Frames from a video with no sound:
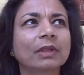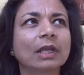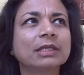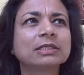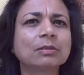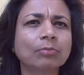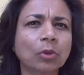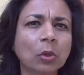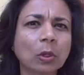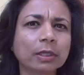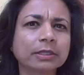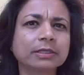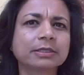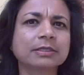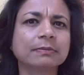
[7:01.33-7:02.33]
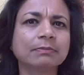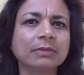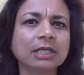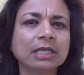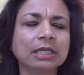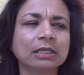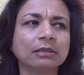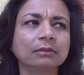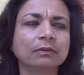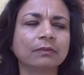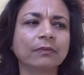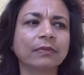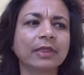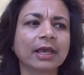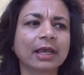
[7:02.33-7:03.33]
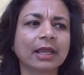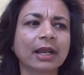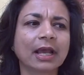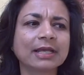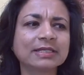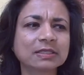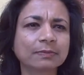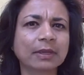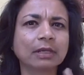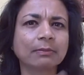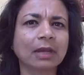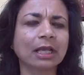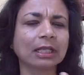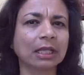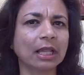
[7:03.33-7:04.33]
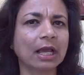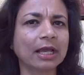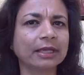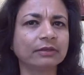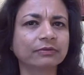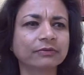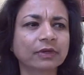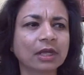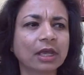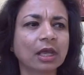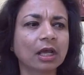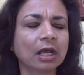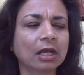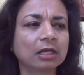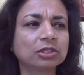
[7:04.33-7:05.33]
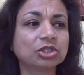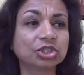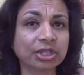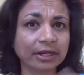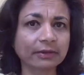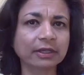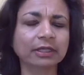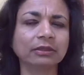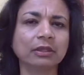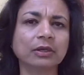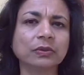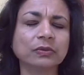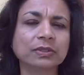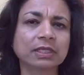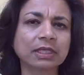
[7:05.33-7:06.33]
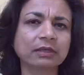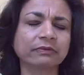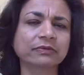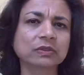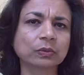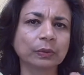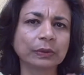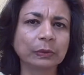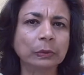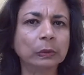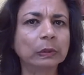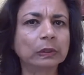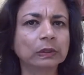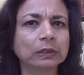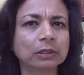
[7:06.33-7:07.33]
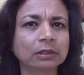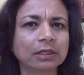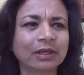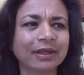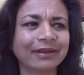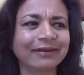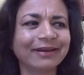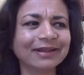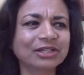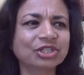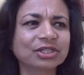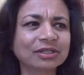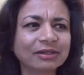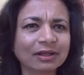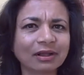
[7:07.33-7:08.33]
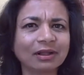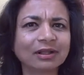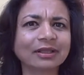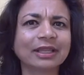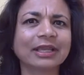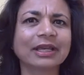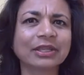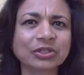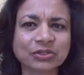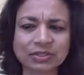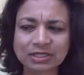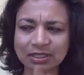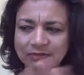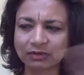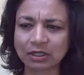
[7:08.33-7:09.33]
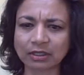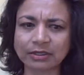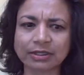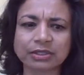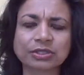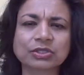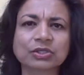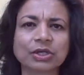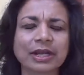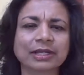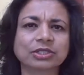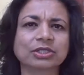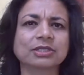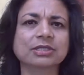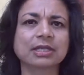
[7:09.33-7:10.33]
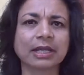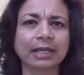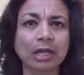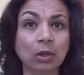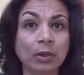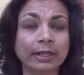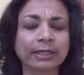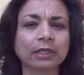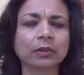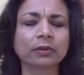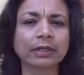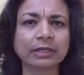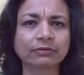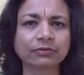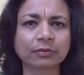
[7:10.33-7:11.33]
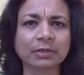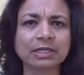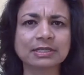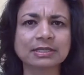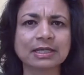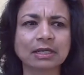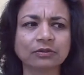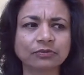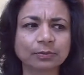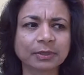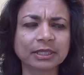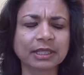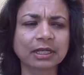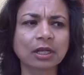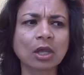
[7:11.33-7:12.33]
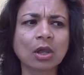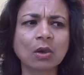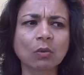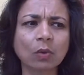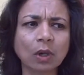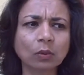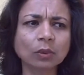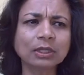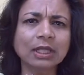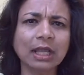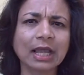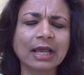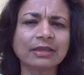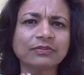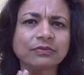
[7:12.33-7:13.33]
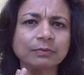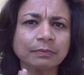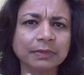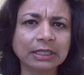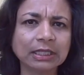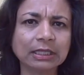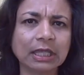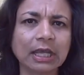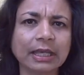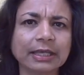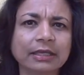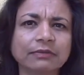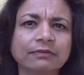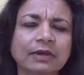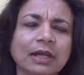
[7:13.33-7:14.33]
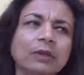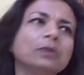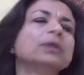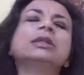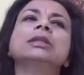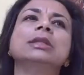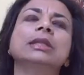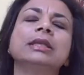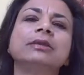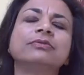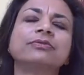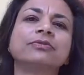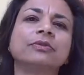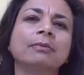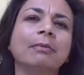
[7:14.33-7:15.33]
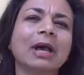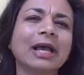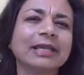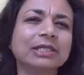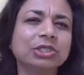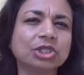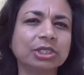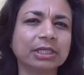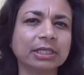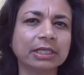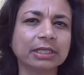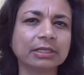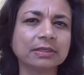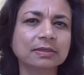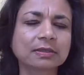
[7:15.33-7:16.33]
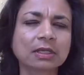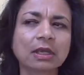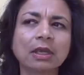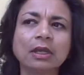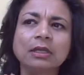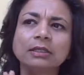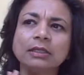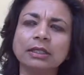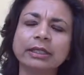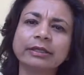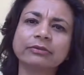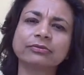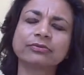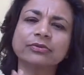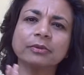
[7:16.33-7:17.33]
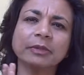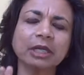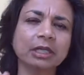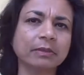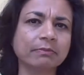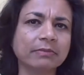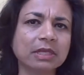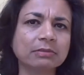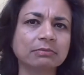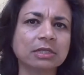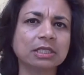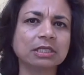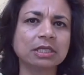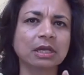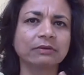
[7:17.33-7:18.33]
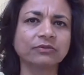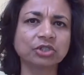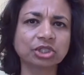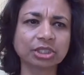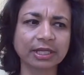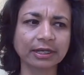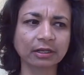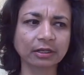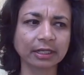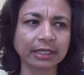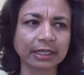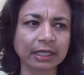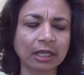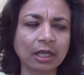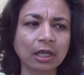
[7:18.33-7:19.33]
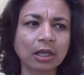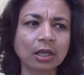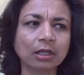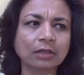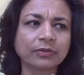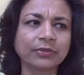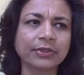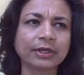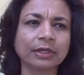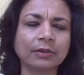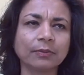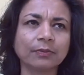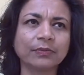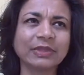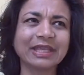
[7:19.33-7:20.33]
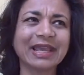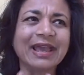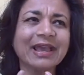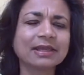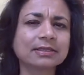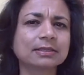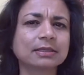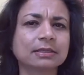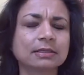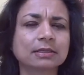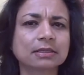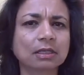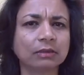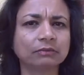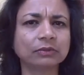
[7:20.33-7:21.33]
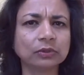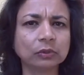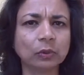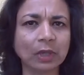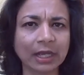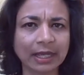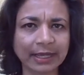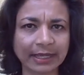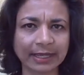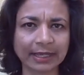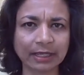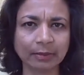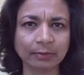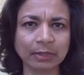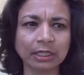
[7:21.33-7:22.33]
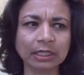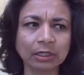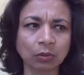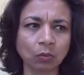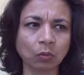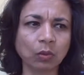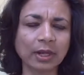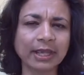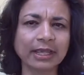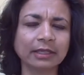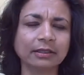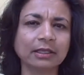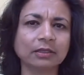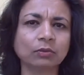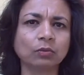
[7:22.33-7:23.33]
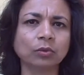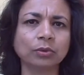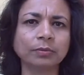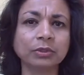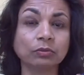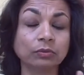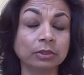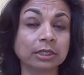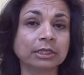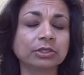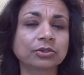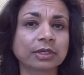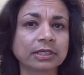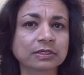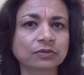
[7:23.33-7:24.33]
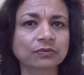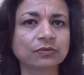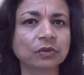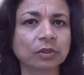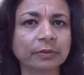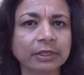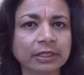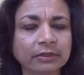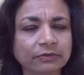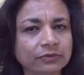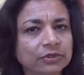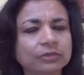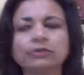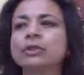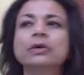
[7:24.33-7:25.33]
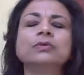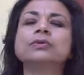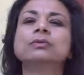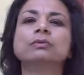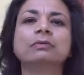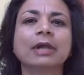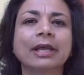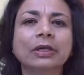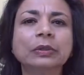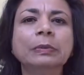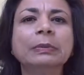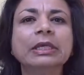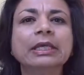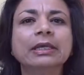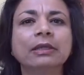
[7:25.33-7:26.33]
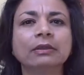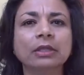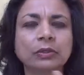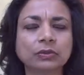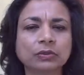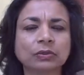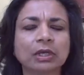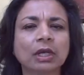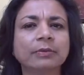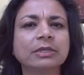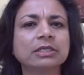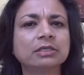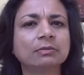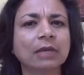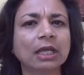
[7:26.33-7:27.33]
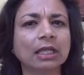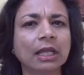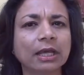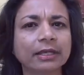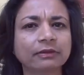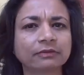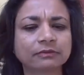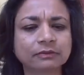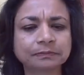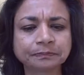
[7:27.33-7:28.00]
it's important to me that I spend my life sharing those gifts with the world, not sharing all of the other stuff, all of the distractions that I know I can create for myself, but that what would life be like if I were to live from my genius, live from a commitment of sharing the essence of who I am in a way that would be really transformative to those around me and those who come into my life.